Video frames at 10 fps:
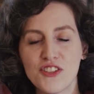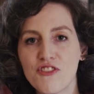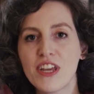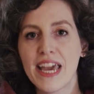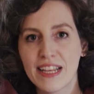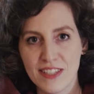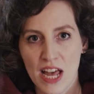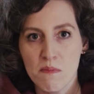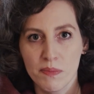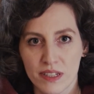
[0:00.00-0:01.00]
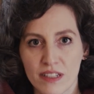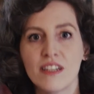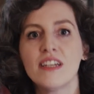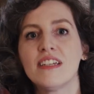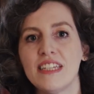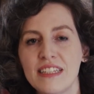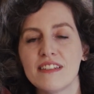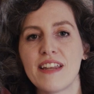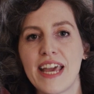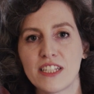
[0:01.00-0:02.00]
tree example
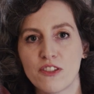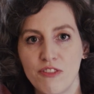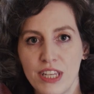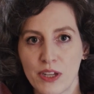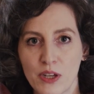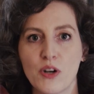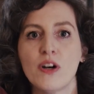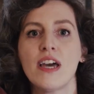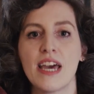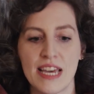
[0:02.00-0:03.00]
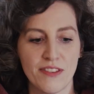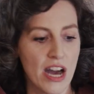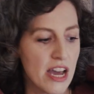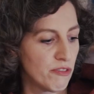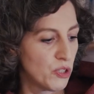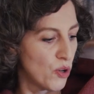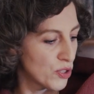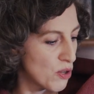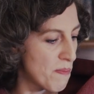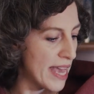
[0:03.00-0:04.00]
in the next video, and I will
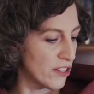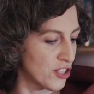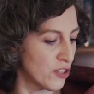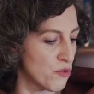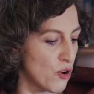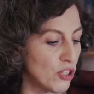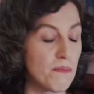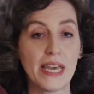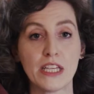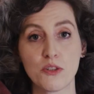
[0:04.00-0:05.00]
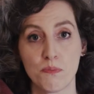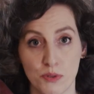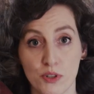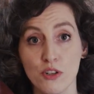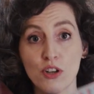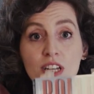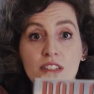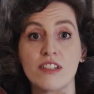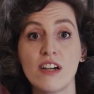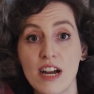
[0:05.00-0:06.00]
also mention Rollo May's book,
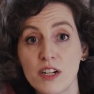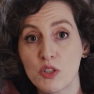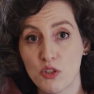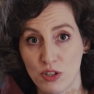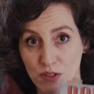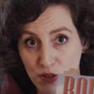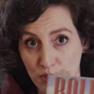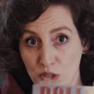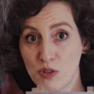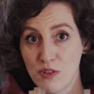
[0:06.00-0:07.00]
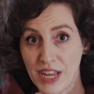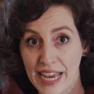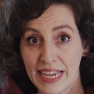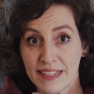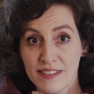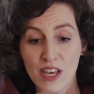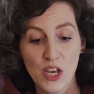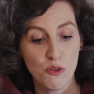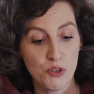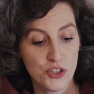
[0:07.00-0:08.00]
The Courage to Create,
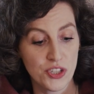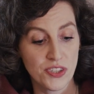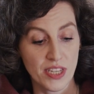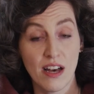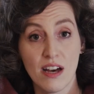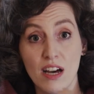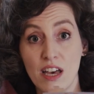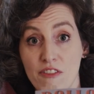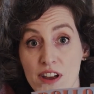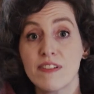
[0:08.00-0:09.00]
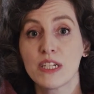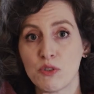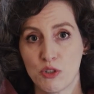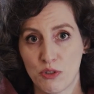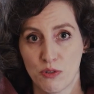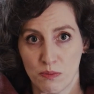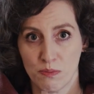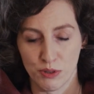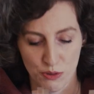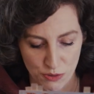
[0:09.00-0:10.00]
which is a very good
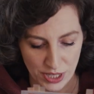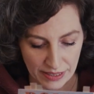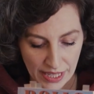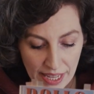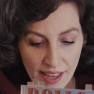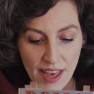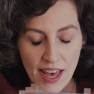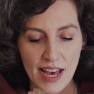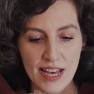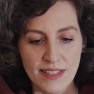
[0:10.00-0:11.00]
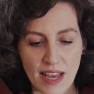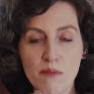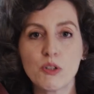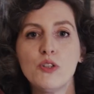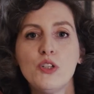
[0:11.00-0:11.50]
book, really. And I'm